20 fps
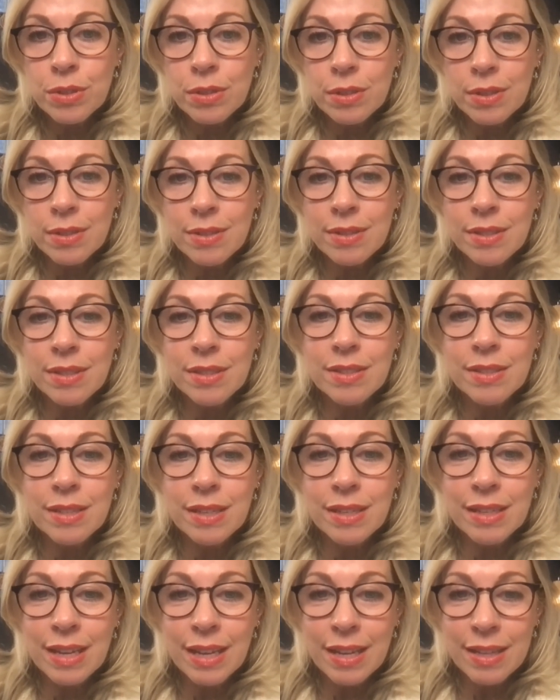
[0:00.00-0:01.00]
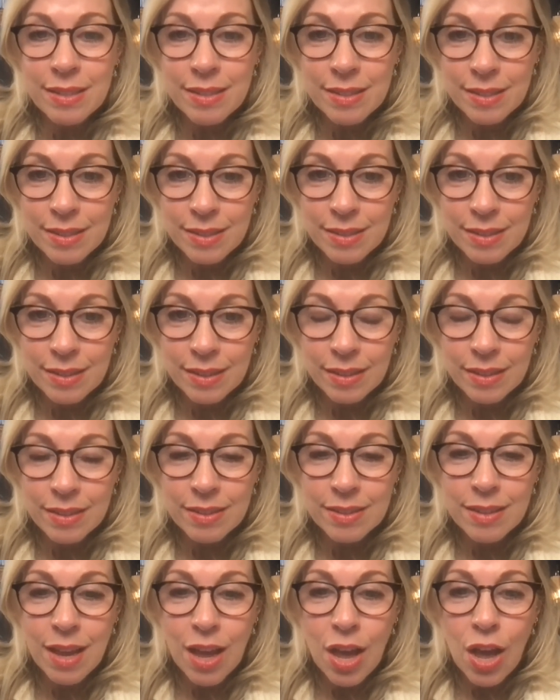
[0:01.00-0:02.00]
persistence, and
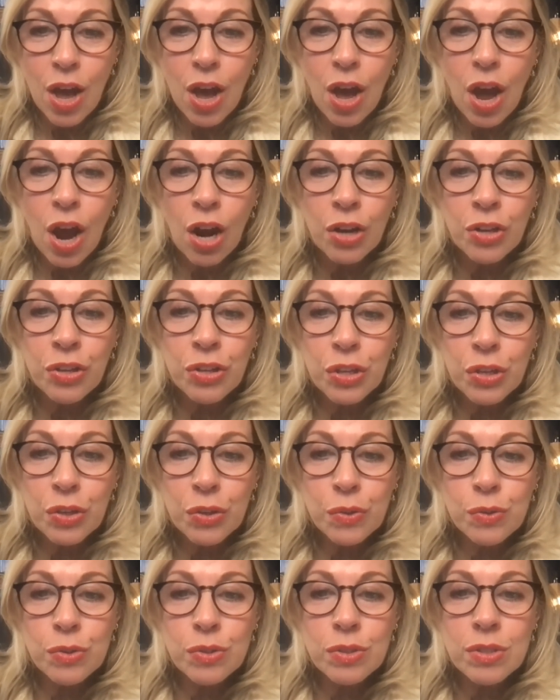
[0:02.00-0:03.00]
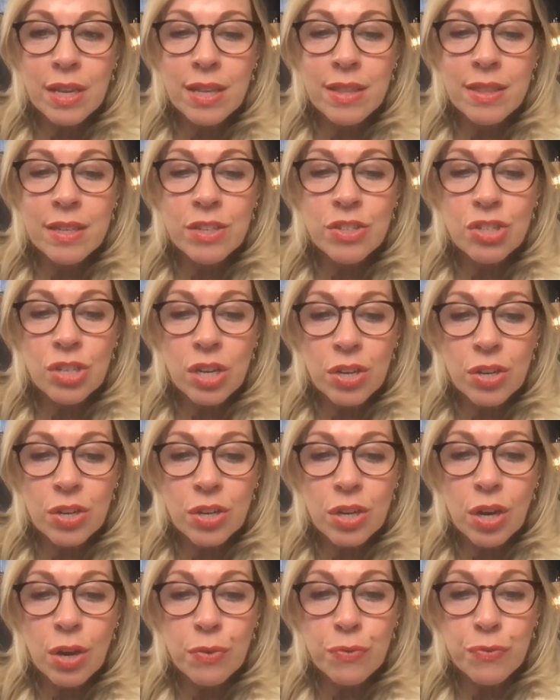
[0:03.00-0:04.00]
consistence, are used in the
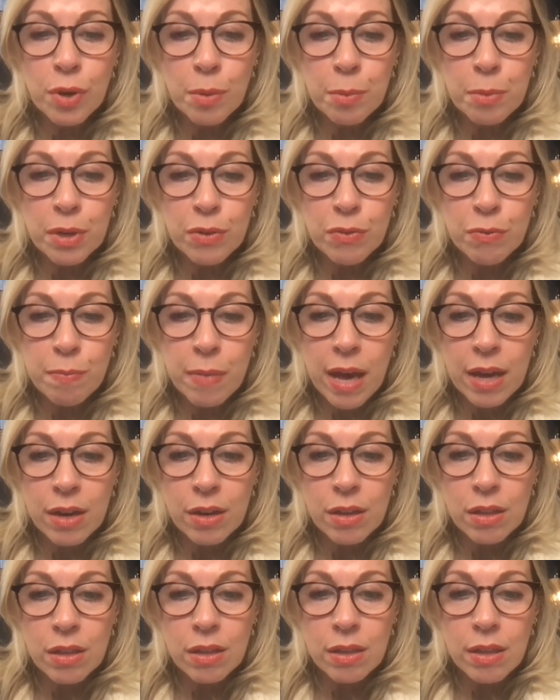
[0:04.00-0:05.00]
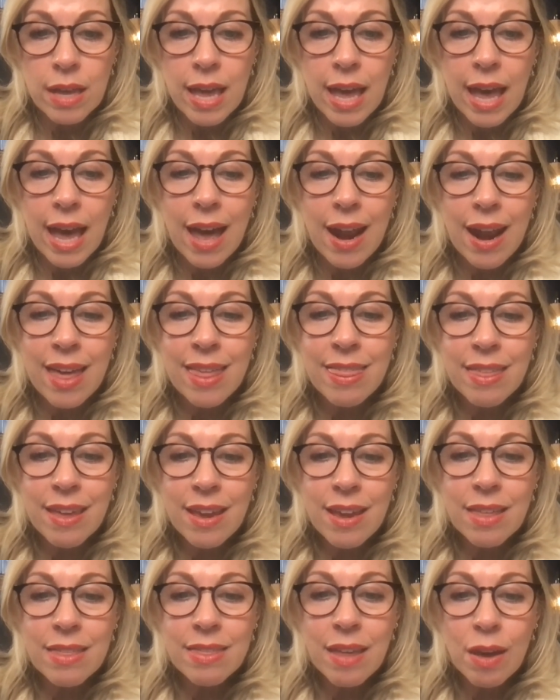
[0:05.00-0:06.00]
gender affirmative model. And I
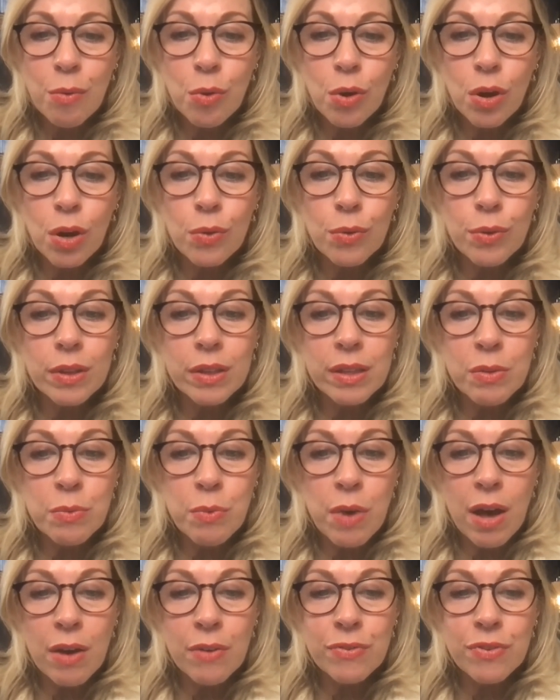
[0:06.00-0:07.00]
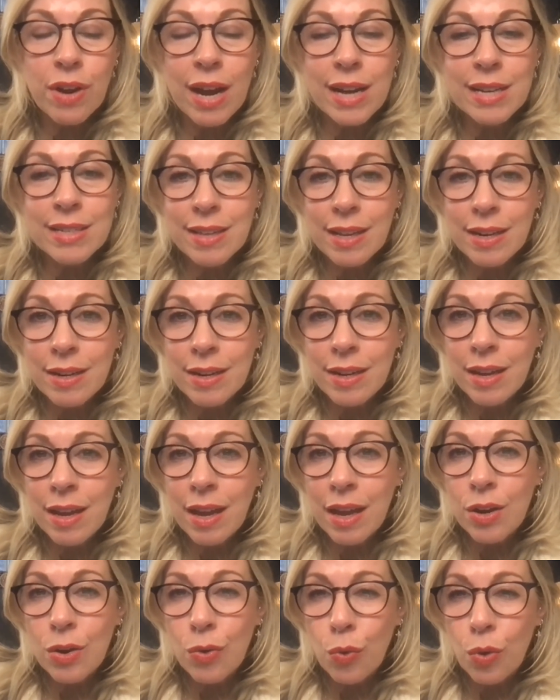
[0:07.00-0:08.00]
think they work really well for
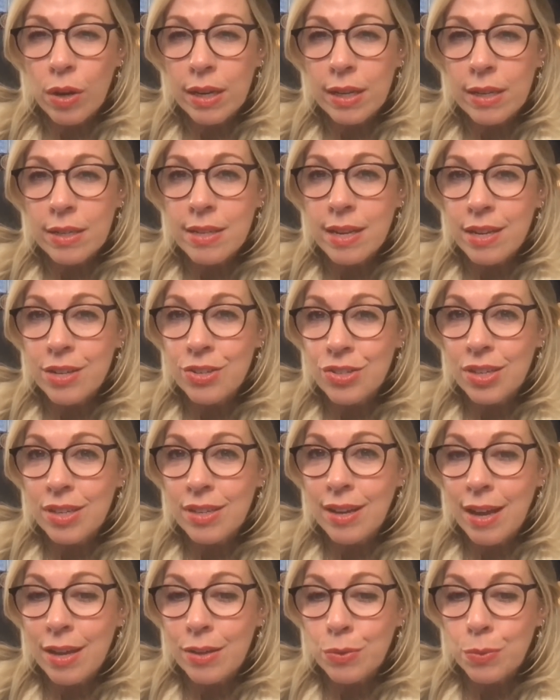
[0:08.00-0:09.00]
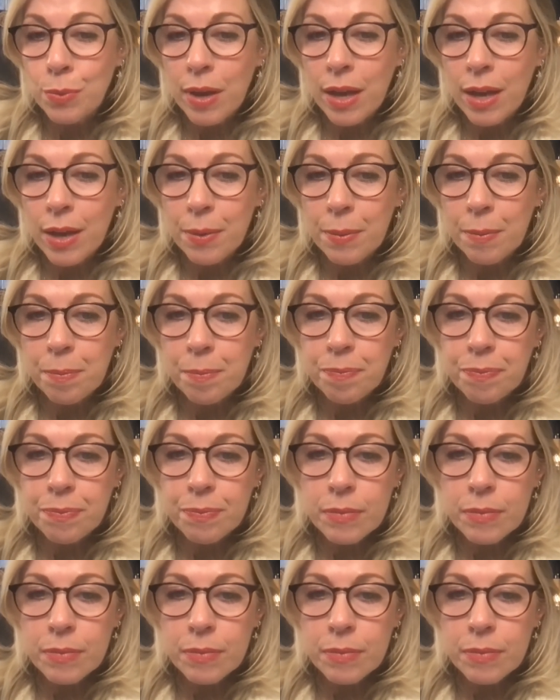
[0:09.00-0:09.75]
identity and orientation as well.